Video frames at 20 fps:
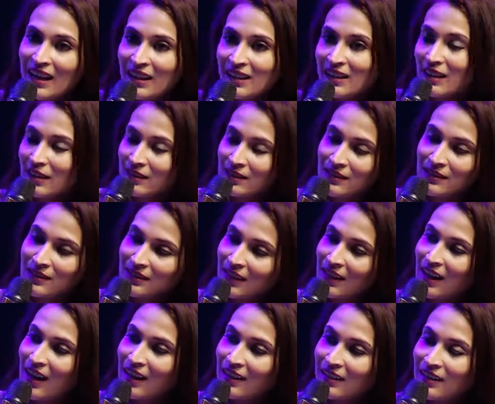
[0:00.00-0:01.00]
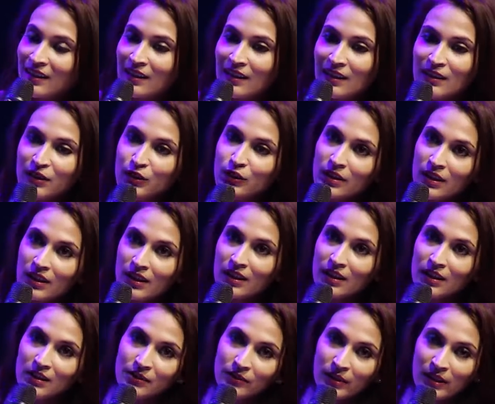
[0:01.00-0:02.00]
Yes. I think today
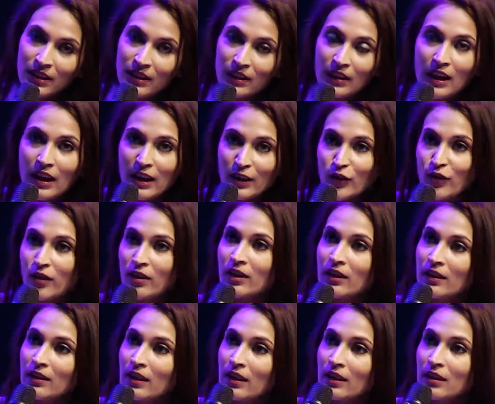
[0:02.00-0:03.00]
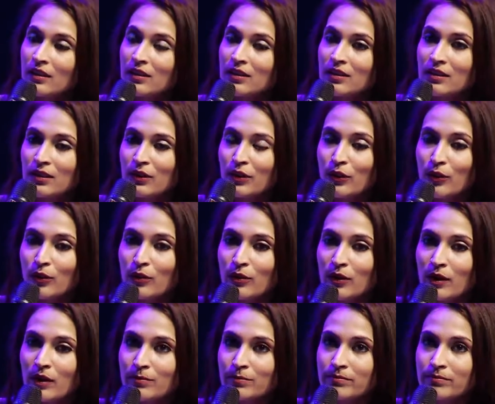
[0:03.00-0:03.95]
it's very ironic that, you know,